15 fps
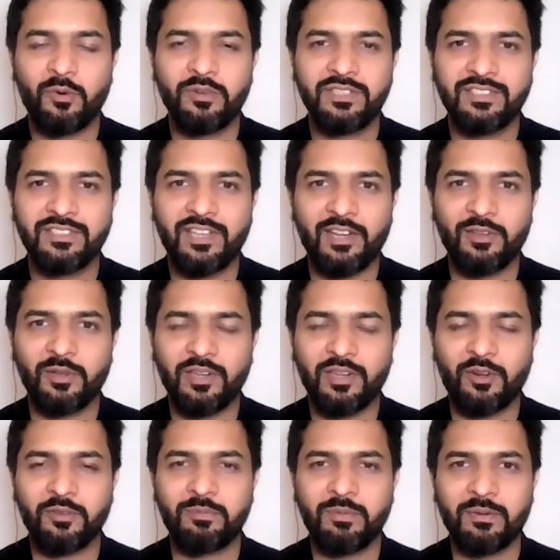COVID scenario. A
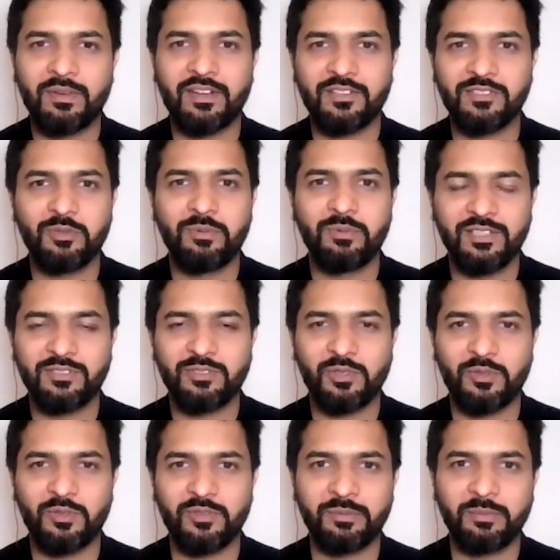lot of people are assuming it's
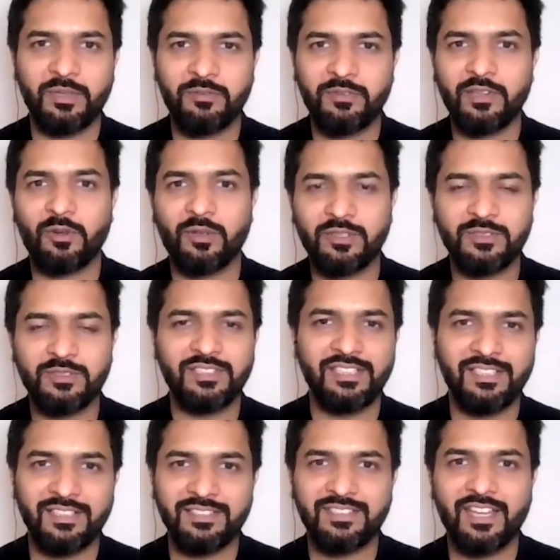over, but we are also
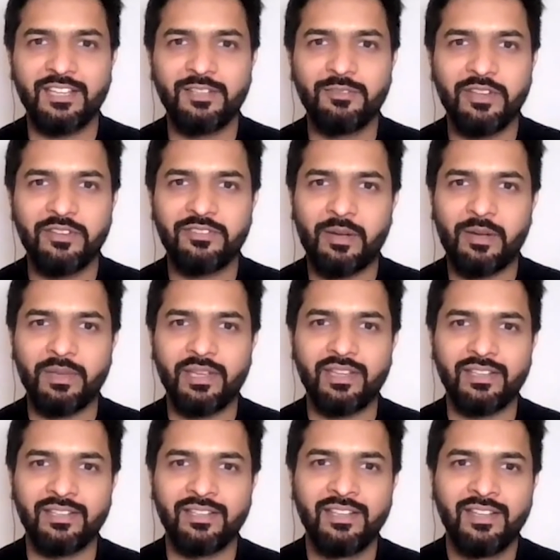seeing the second wave coming
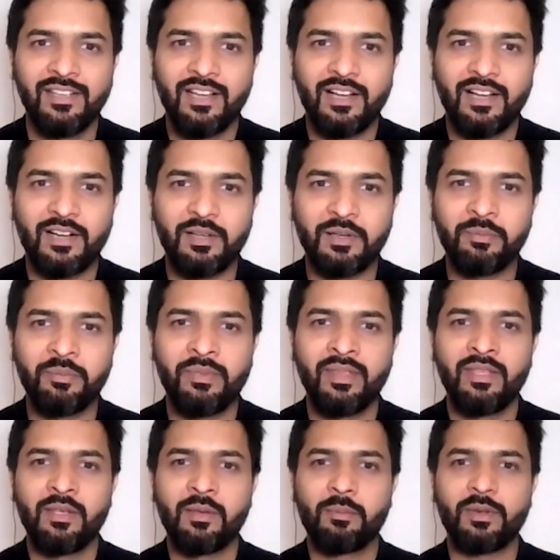in. Uh,
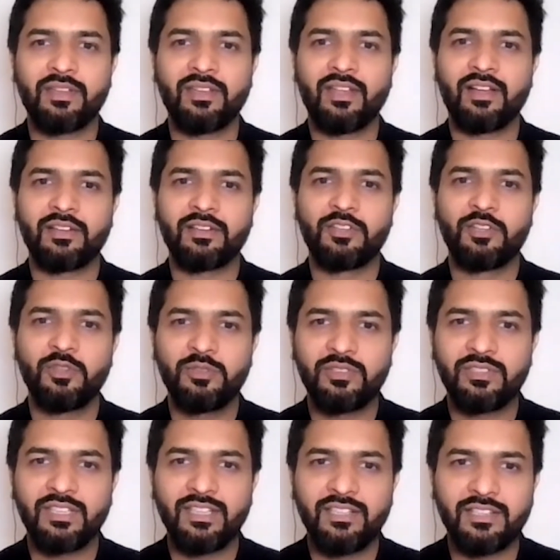but do you
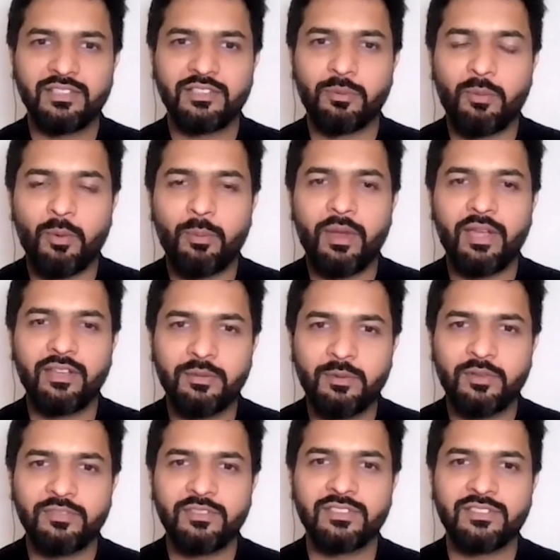think the momentum
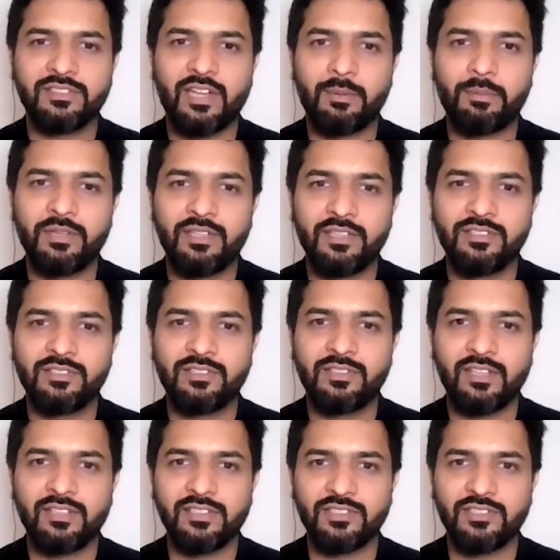of this rapid
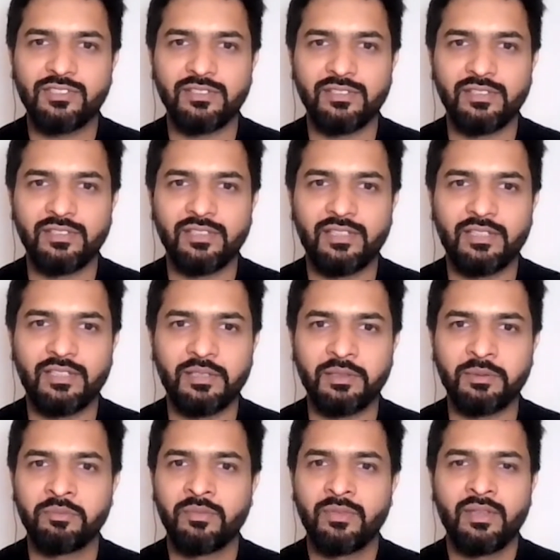
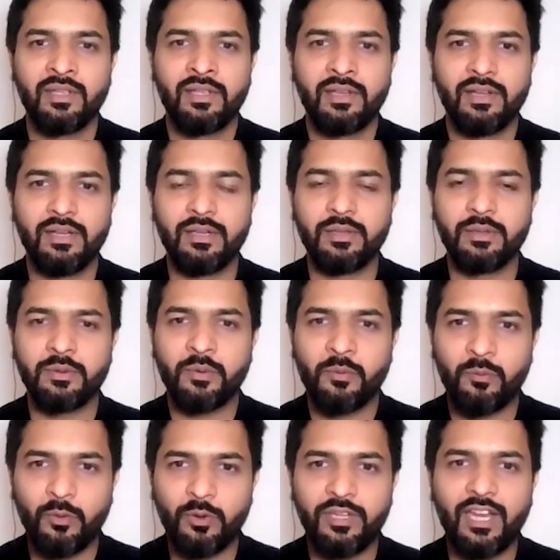digitization
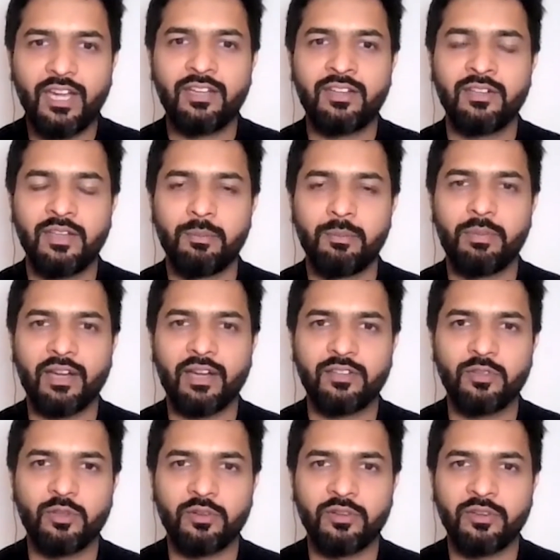would get
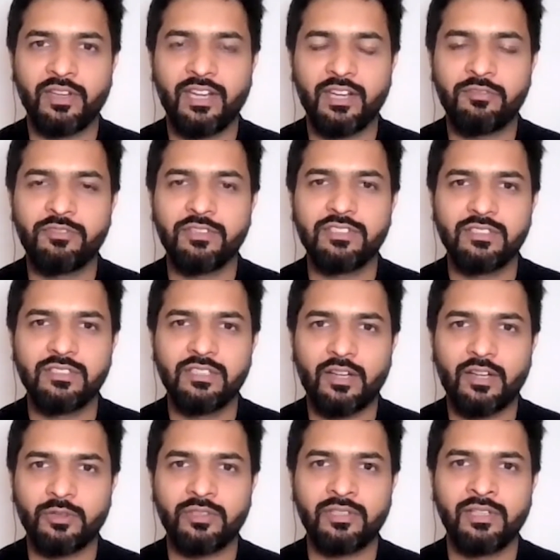impacted or get fizzled
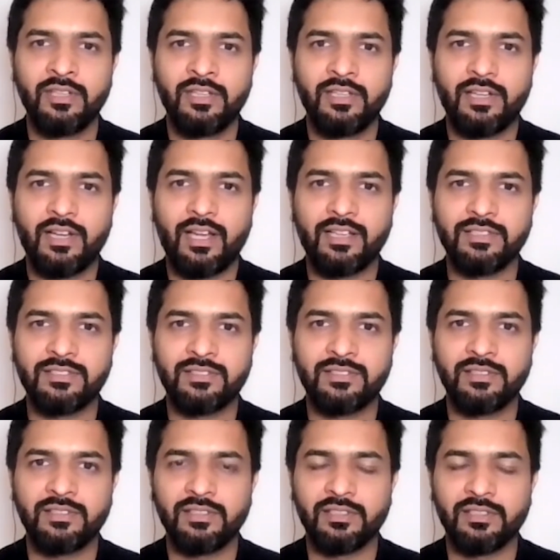out as
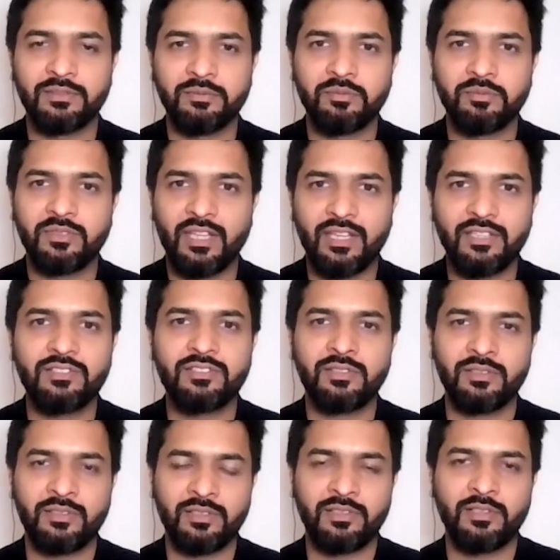things
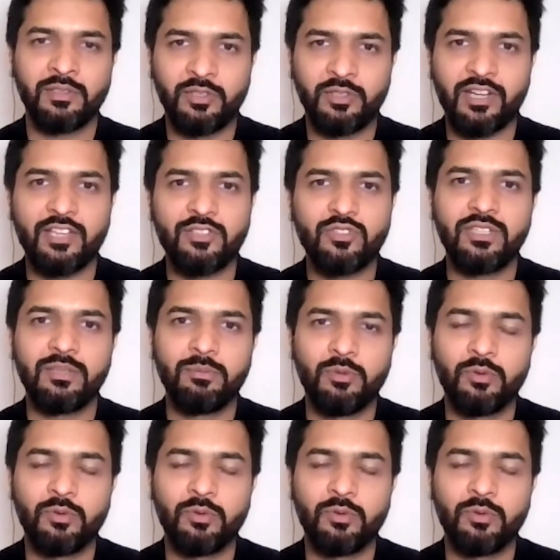gradually